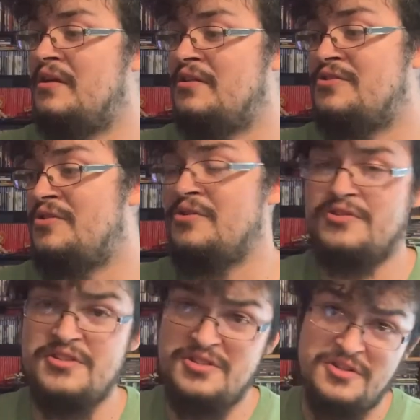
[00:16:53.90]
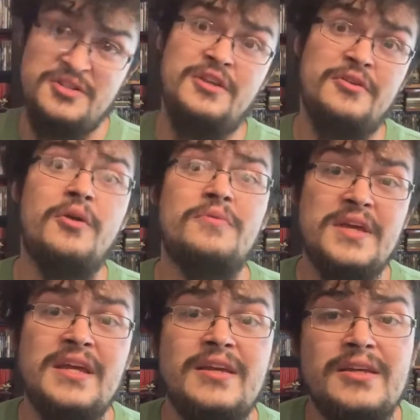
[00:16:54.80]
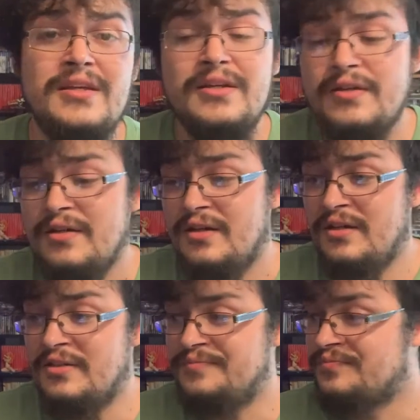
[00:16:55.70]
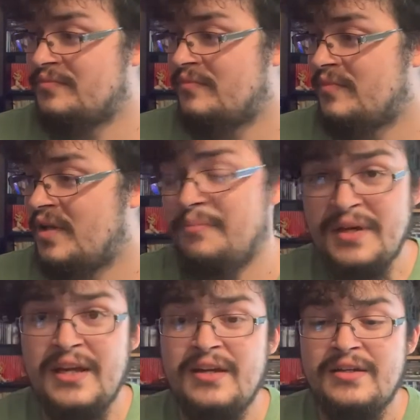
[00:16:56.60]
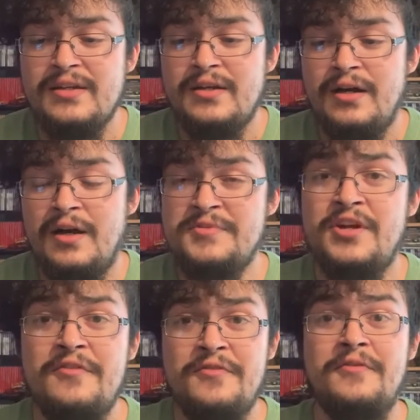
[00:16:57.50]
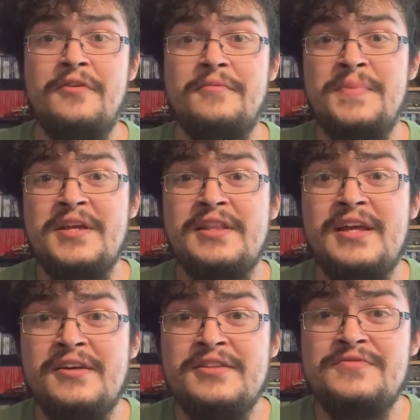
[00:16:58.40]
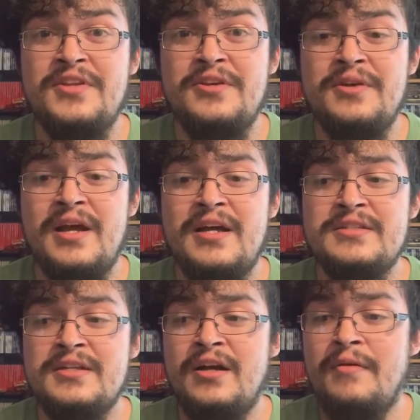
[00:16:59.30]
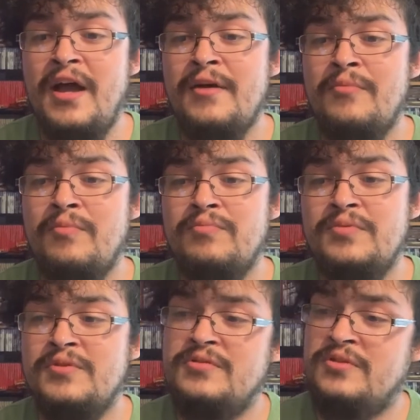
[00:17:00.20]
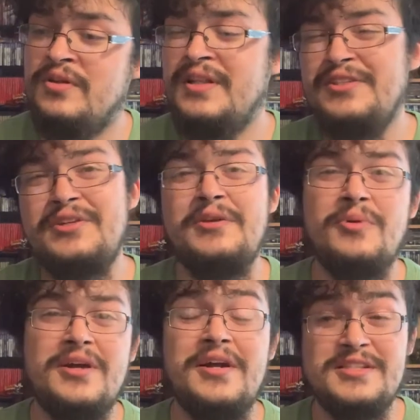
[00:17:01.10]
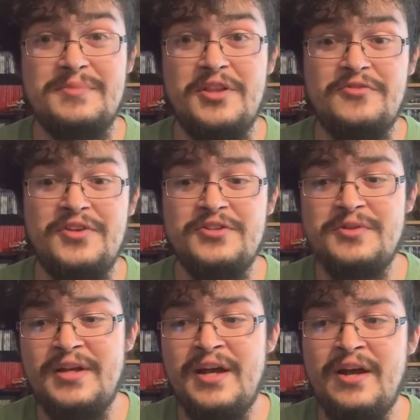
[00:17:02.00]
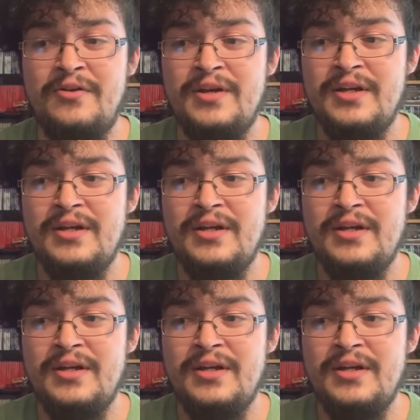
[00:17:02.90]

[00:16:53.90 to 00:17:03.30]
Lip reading: studios just should have done their own thing. But yeah, I'm sorry for being late on this video, guys. I am currently trying to work on some other videos right now.